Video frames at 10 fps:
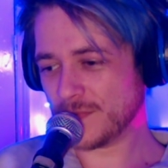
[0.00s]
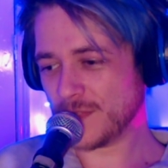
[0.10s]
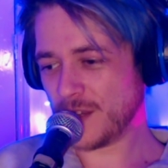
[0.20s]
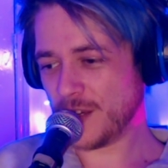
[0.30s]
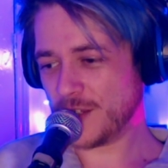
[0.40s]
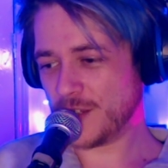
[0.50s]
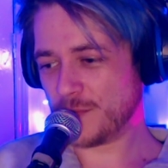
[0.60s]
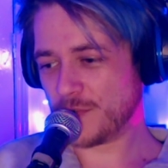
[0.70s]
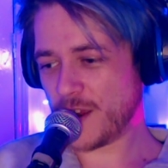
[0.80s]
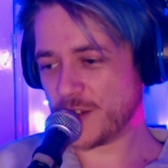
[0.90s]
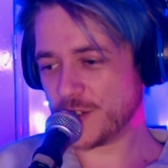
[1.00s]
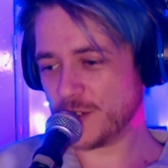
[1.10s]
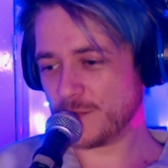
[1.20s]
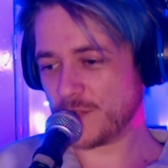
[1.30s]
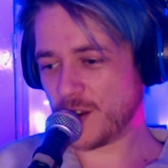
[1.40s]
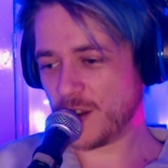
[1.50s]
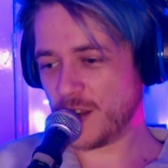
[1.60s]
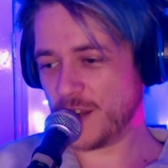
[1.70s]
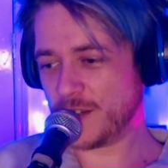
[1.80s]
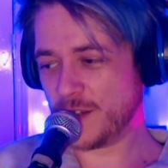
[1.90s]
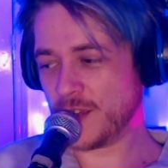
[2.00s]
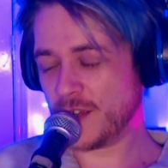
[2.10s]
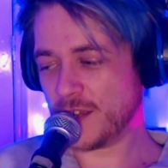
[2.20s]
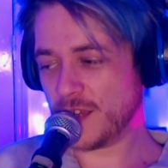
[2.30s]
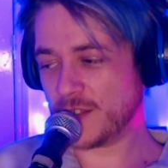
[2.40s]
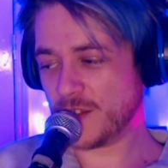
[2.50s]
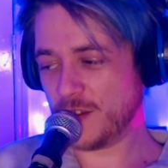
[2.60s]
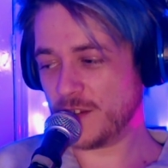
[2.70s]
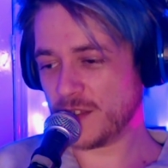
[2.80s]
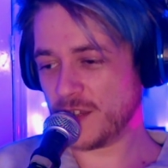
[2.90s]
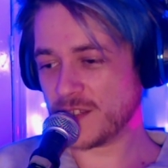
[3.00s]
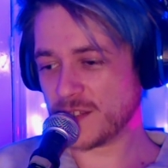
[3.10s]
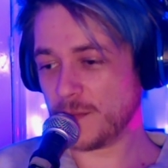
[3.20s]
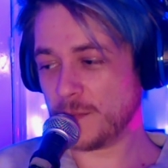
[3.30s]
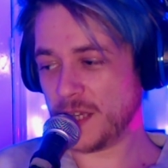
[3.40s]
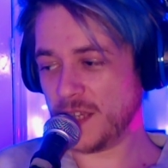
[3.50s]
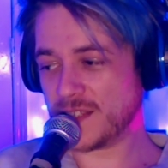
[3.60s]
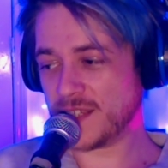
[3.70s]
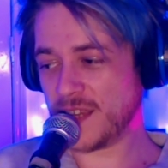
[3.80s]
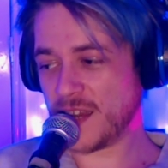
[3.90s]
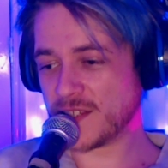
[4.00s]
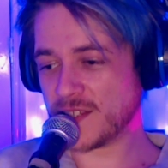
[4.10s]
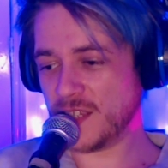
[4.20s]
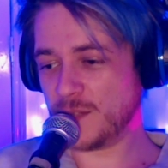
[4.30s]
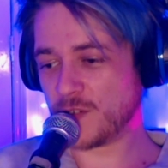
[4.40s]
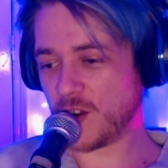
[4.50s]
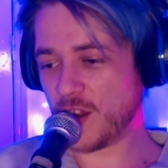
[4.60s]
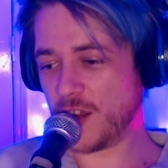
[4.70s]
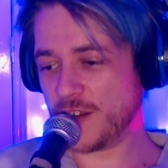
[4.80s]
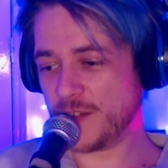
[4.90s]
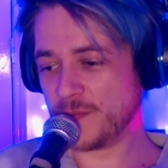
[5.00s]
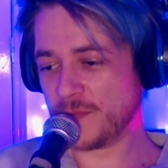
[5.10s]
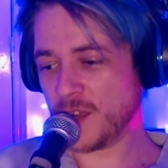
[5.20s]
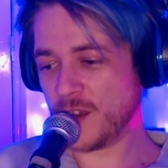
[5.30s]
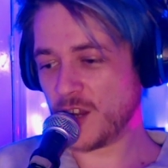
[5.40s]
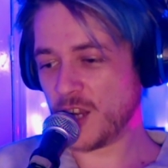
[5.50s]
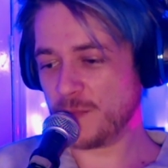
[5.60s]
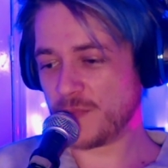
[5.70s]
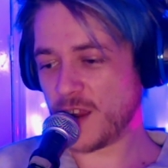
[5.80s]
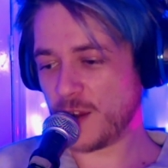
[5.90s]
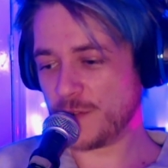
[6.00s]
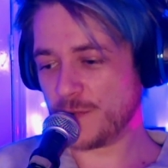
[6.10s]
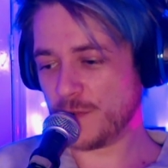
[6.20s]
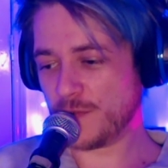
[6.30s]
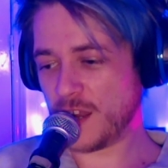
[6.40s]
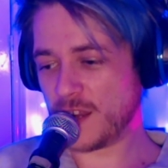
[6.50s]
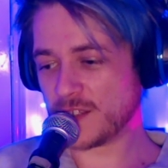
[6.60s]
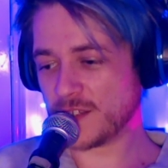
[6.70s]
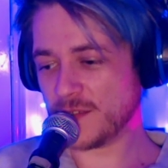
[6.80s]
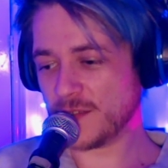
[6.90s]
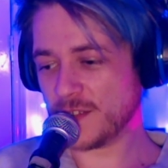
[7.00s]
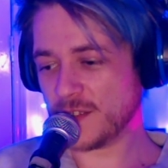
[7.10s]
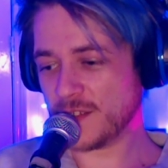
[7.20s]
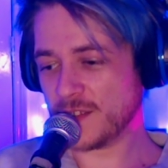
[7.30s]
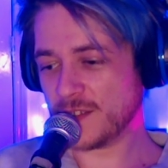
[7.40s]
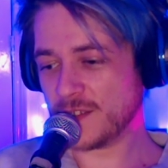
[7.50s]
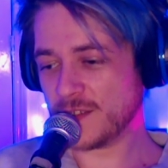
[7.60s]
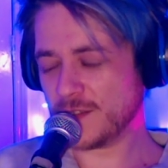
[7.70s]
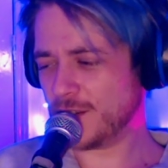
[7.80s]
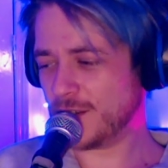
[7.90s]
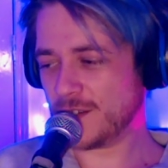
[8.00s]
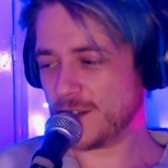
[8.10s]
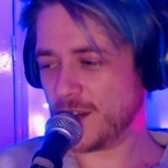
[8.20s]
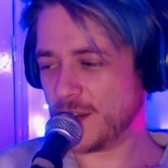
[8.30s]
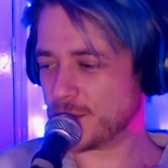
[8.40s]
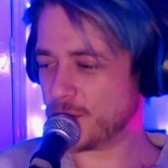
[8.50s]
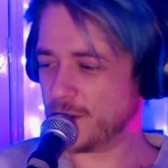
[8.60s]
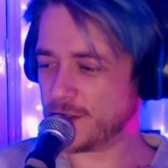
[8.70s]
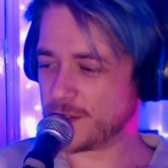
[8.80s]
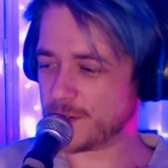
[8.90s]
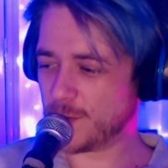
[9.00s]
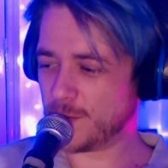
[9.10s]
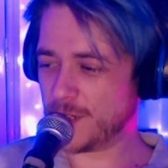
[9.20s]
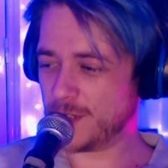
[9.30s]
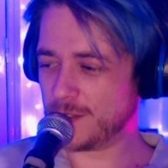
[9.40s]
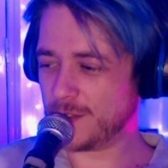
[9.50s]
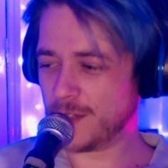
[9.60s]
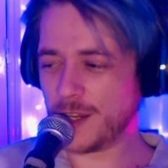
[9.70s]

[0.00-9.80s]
A depression pride. Dude, PTSD pride. I'm proud of the fact that I experienced trauma. No.